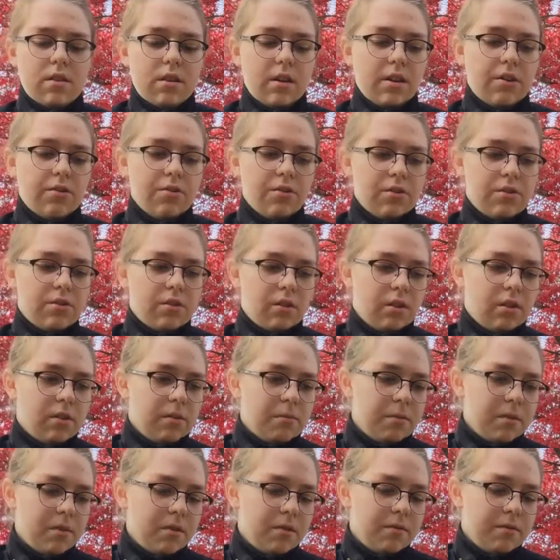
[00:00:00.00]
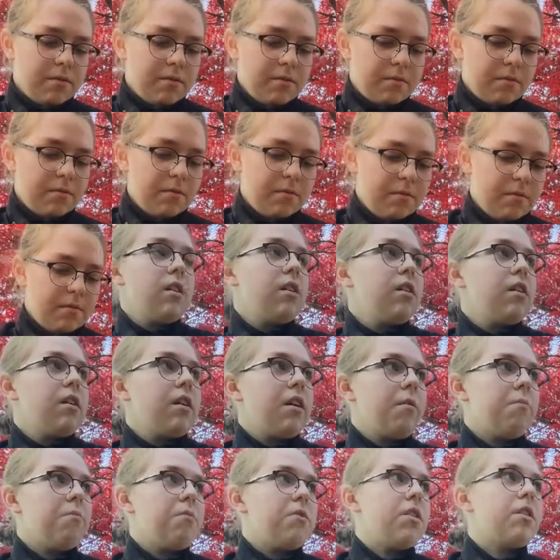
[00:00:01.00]
I usually saw them off.
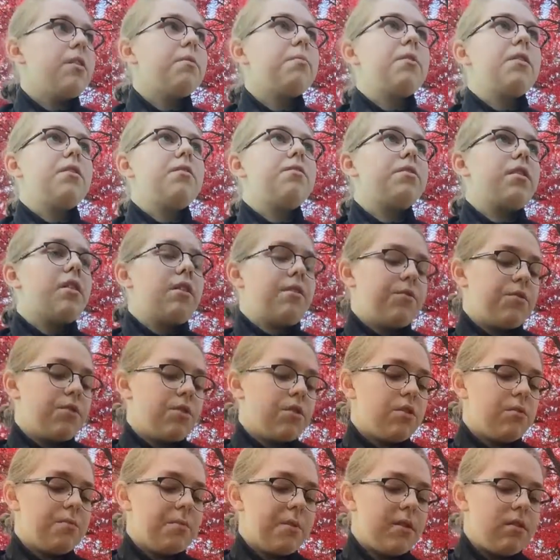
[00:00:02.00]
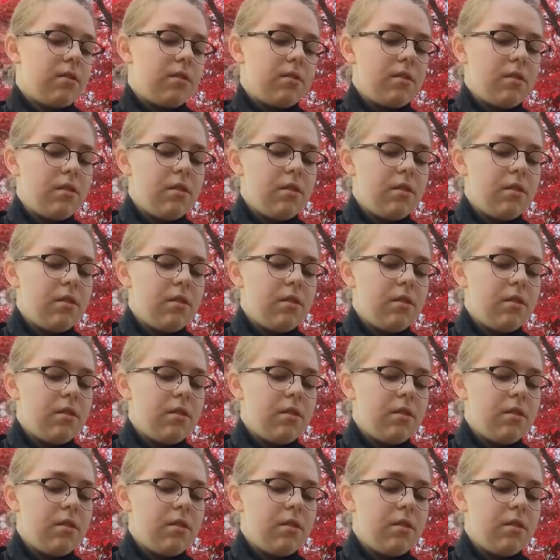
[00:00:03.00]
I'm terribly afraid of judgment.